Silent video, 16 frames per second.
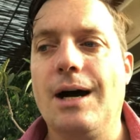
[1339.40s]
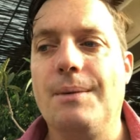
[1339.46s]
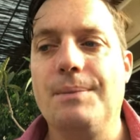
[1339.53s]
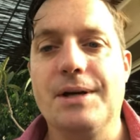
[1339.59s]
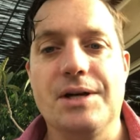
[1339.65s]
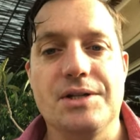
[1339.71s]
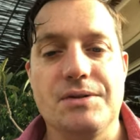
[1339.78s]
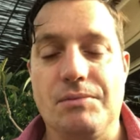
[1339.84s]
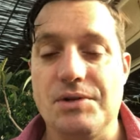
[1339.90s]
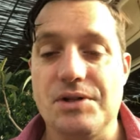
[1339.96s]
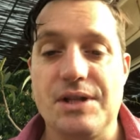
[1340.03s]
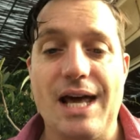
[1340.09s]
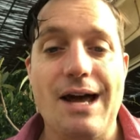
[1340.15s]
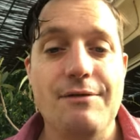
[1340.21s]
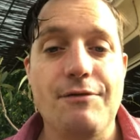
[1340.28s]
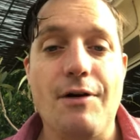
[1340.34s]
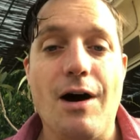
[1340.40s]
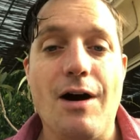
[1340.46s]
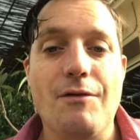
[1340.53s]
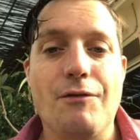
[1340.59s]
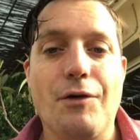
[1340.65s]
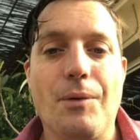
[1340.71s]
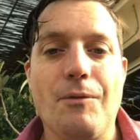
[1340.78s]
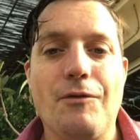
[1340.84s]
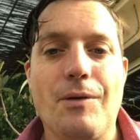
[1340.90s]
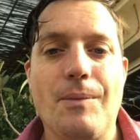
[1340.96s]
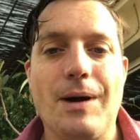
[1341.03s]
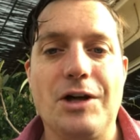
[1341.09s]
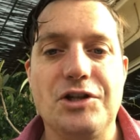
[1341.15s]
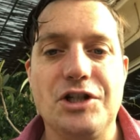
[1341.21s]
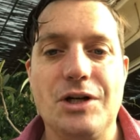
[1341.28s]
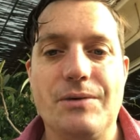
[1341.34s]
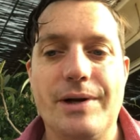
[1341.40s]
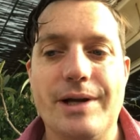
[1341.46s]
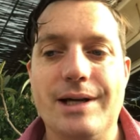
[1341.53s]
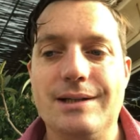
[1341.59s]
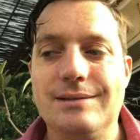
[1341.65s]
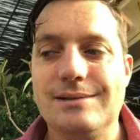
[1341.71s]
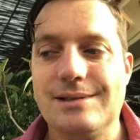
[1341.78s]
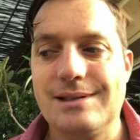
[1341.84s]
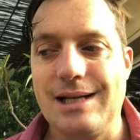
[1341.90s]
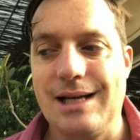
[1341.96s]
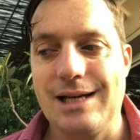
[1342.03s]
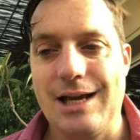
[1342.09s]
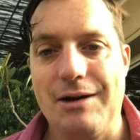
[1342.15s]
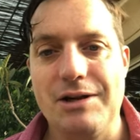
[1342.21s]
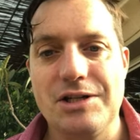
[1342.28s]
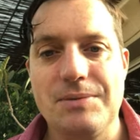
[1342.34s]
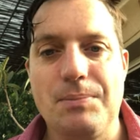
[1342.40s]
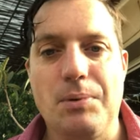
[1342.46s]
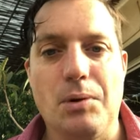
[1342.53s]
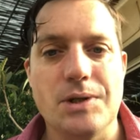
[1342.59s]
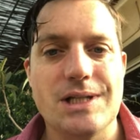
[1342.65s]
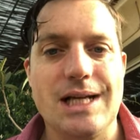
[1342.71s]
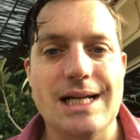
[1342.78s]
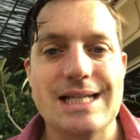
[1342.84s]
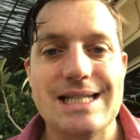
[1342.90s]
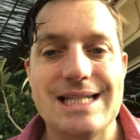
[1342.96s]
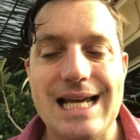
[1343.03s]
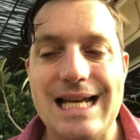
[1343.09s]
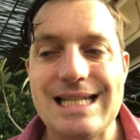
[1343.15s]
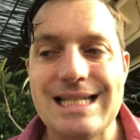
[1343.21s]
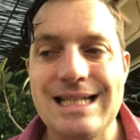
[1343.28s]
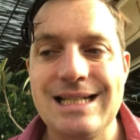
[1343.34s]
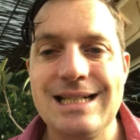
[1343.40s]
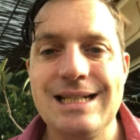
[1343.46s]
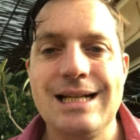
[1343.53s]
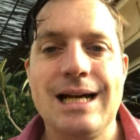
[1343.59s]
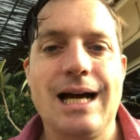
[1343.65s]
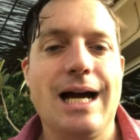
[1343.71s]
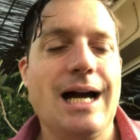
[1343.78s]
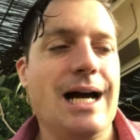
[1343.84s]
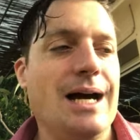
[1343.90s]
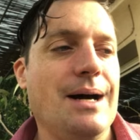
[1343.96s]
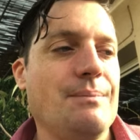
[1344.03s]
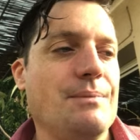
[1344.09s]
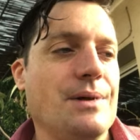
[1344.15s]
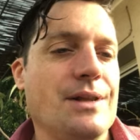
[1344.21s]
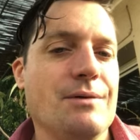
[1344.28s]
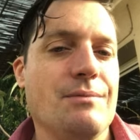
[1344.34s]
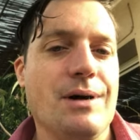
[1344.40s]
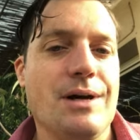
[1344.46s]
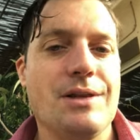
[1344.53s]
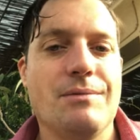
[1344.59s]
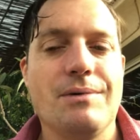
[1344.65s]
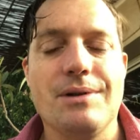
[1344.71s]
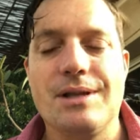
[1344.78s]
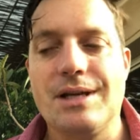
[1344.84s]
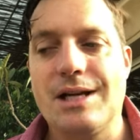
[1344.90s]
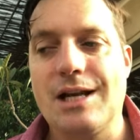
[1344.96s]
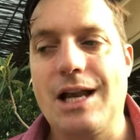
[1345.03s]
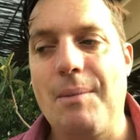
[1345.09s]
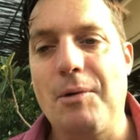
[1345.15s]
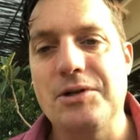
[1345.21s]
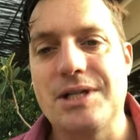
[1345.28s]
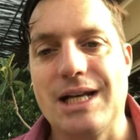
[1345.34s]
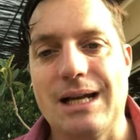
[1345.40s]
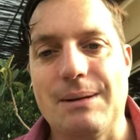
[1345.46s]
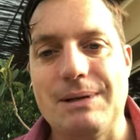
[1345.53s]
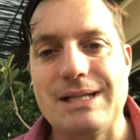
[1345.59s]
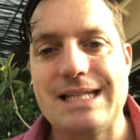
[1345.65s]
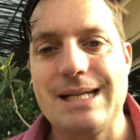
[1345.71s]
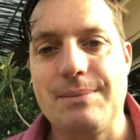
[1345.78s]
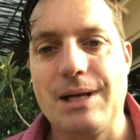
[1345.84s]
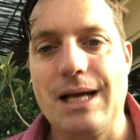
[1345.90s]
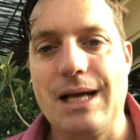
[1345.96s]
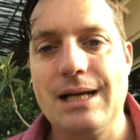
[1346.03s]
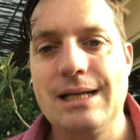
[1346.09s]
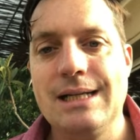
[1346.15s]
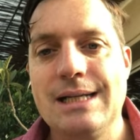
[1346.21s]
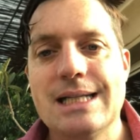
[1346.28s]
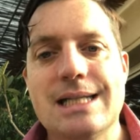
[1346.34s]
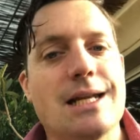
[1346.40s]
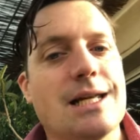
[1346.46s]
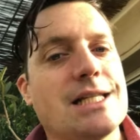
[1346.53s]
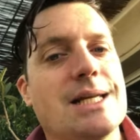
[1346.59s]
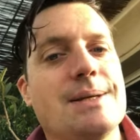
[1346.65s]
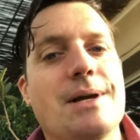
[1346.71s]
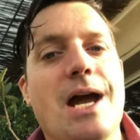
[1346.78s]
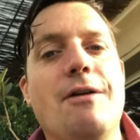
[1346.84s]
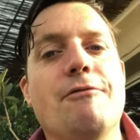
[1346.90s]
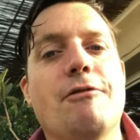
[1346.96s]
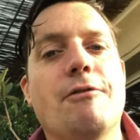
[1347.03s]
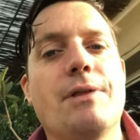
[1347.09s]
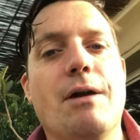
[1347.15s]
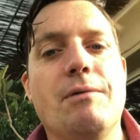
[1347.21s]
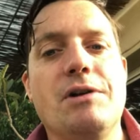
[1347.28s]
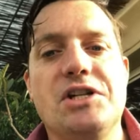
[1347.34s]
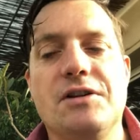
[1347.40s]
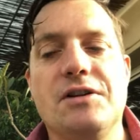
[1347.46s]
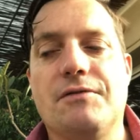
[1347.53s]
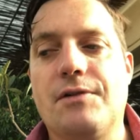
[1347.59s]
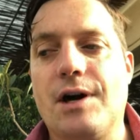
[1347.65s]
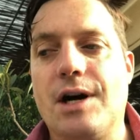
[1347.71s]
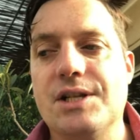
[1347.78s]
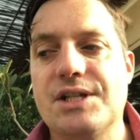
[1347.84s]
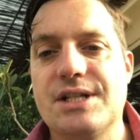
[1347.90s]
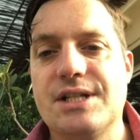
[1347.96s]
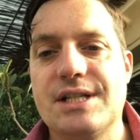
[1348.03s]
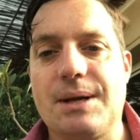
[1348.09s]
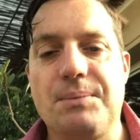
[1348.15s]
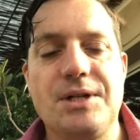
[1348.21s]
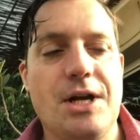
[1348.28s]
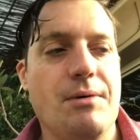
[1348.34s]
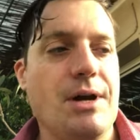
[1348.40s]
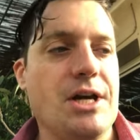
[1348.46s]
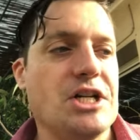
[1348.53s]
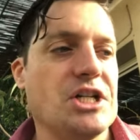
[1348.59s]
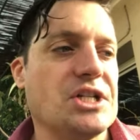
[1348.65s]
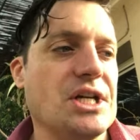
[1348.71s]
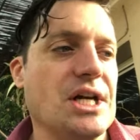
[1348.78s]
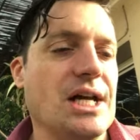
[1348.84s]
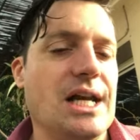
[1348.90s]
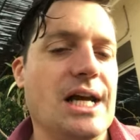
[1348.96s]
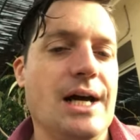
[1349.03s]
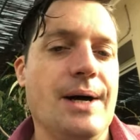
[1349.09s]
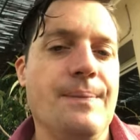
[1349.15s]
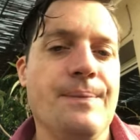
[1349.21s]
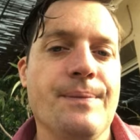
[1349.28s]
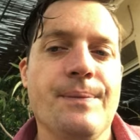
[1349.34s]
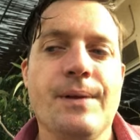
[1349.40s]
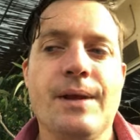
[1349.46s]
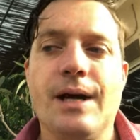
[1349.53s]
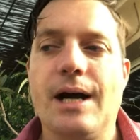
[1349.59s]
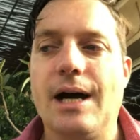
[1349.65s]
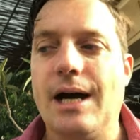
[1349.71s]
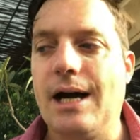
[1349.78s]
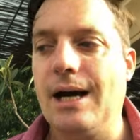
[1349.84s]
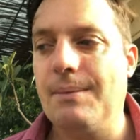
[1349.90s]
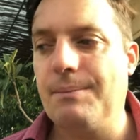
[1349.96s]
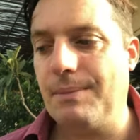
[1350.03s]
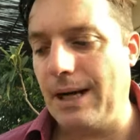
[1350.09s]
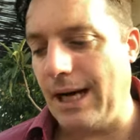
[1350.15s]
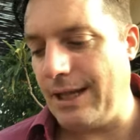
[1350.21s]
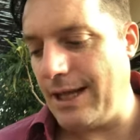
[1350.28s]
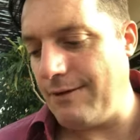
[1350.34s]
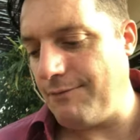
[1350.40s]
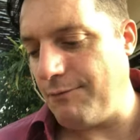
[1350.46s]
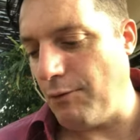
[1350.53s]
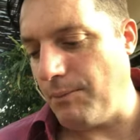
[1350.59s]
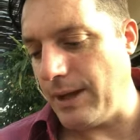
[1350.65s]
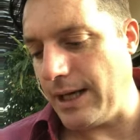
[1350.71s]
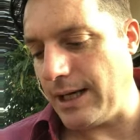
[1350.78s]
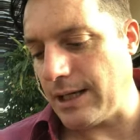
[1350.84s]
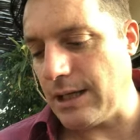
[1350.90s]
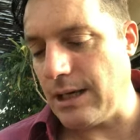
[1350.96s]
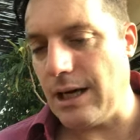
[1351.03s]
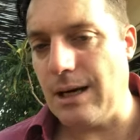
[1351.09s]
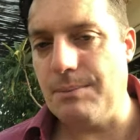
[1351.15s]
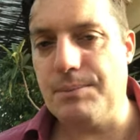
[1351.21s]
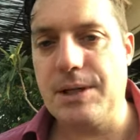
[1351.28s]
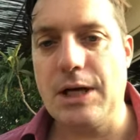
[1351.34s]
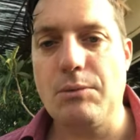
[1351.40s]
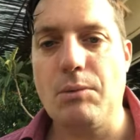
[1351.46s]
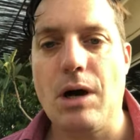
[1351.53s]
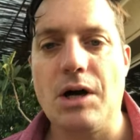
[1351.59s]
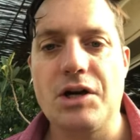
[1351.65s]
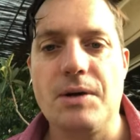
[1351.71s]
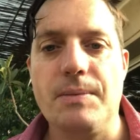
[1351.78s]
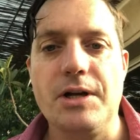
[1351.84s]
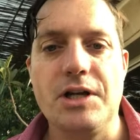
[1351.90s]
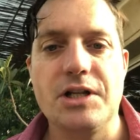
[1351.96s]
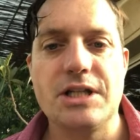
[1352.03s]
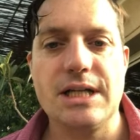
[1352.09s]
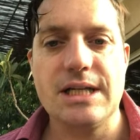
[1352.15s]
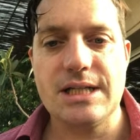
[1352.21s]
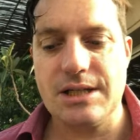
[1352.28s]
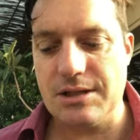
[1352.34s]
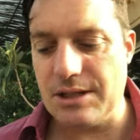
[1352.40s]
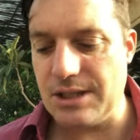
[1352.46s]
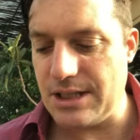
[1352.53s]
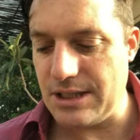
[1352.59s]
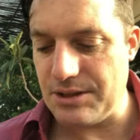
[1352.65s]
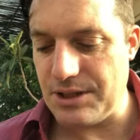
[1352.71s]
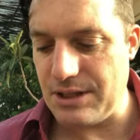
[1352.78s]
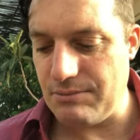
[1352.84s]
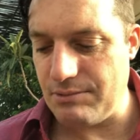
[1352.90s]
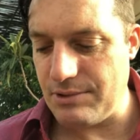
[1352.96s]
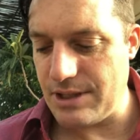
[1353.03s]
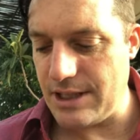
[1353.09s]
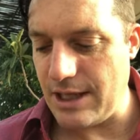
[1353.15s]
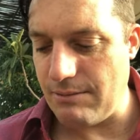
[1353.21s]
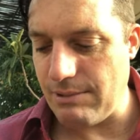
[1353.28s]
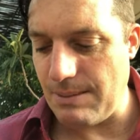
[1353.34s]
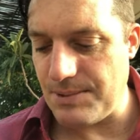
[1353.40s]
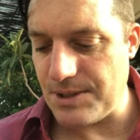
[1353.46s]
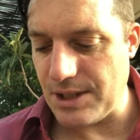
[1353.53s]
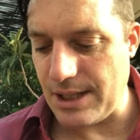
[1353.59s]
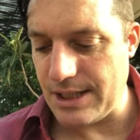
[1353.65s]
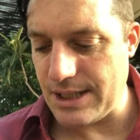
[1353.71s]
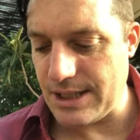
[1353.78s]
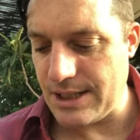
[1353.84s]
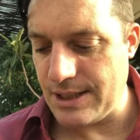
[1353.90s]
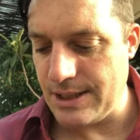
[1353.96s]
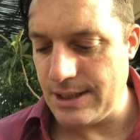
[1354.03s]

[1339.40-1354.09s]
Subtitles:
because it wasn't that far from Algeria, going to ports like Sète. The climate was a little bit similar. Sometimes they come from that region of France some generations earlier, and they formed their little Pieds Noirs communities. You can still see their websites.